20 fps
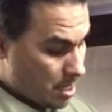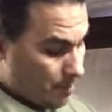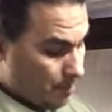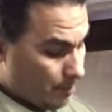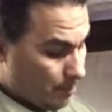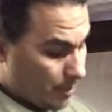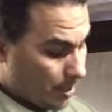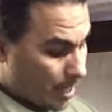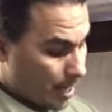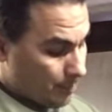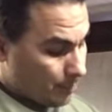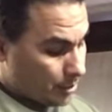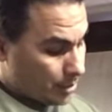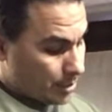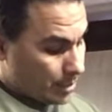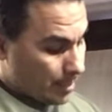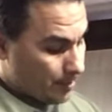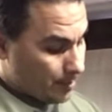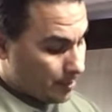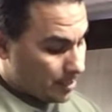But I'm
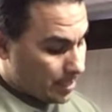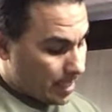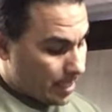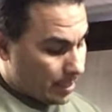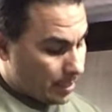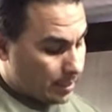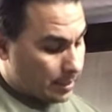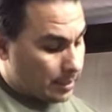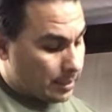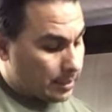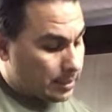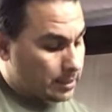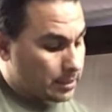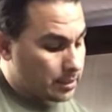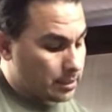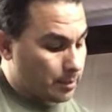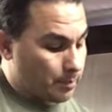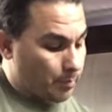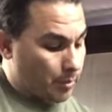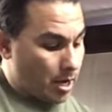just imitating that this is
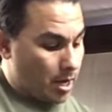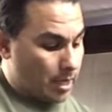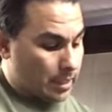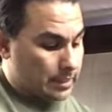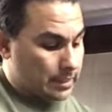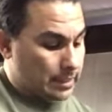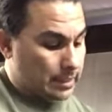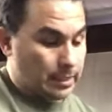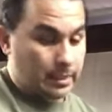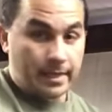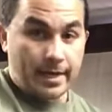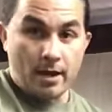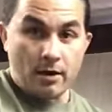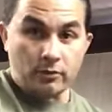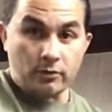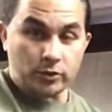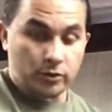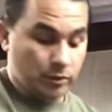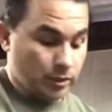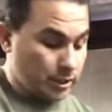the block sitting down,
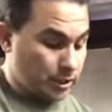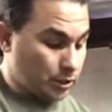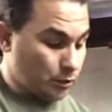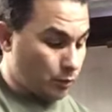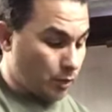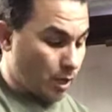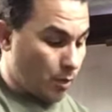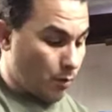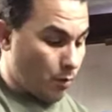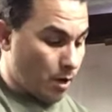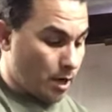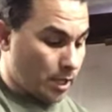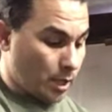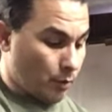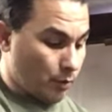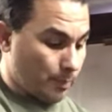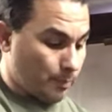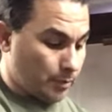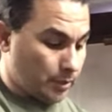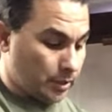so this is what I want. I
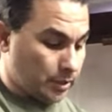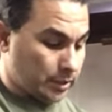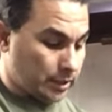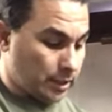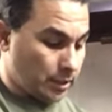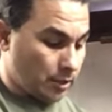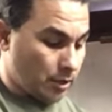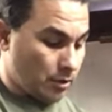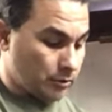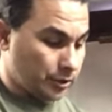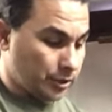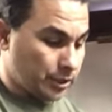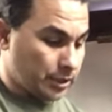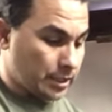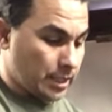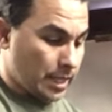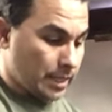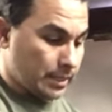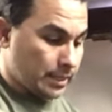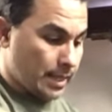want to put silicone just
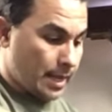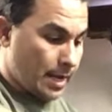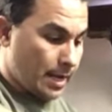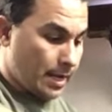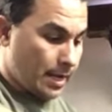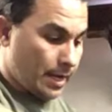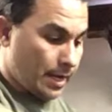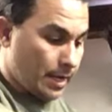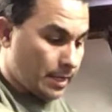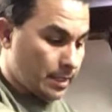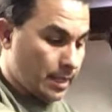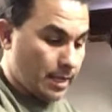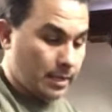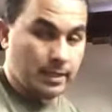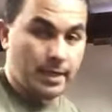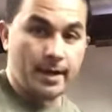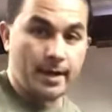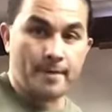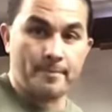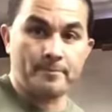like that, and
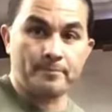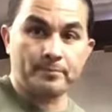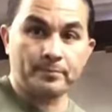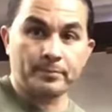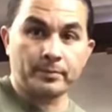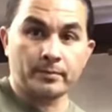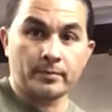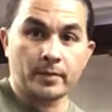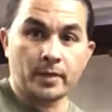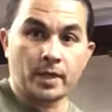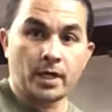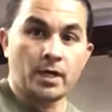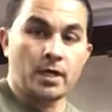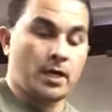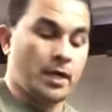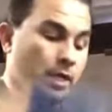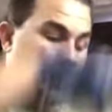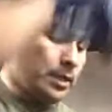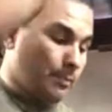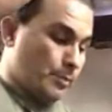
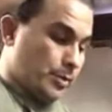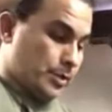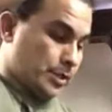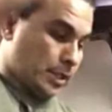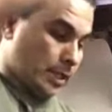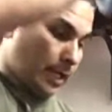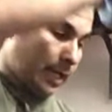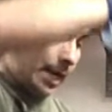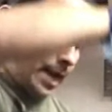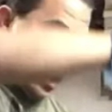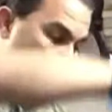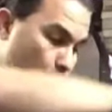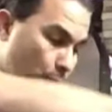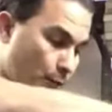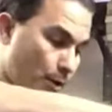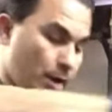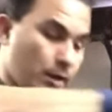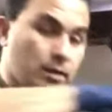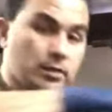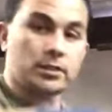then put the cap
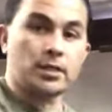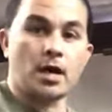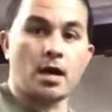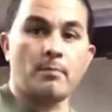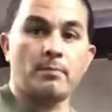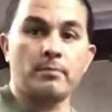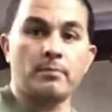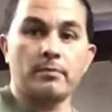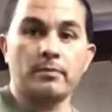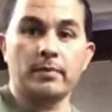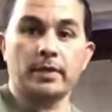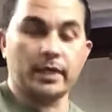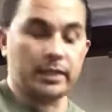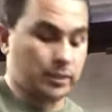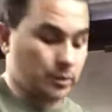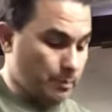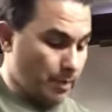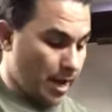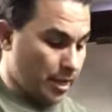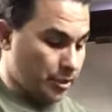right on top. It
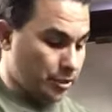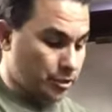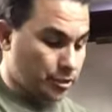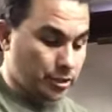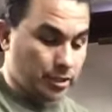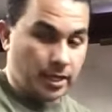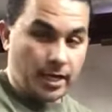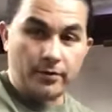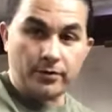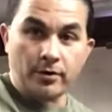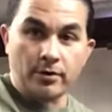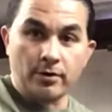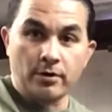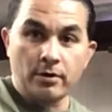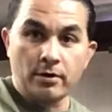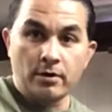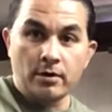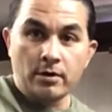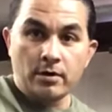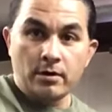smashes together,
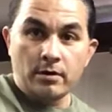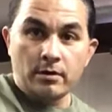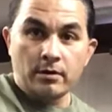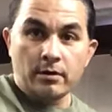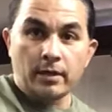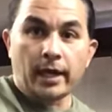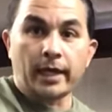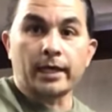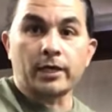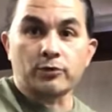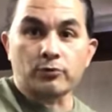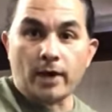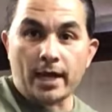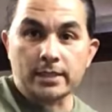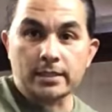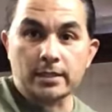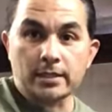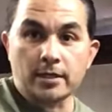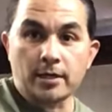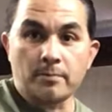and it
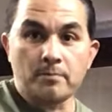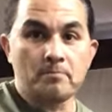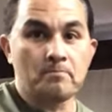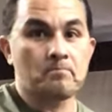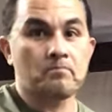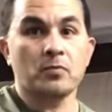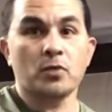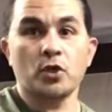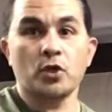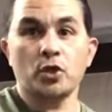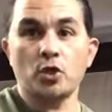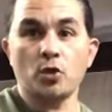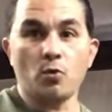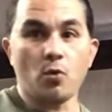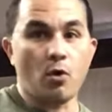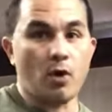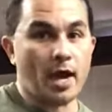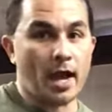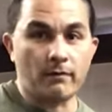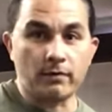dries up. You
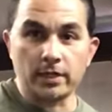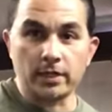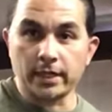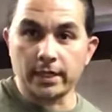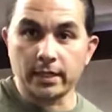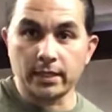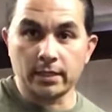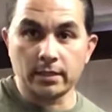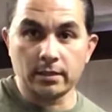won't have a leak.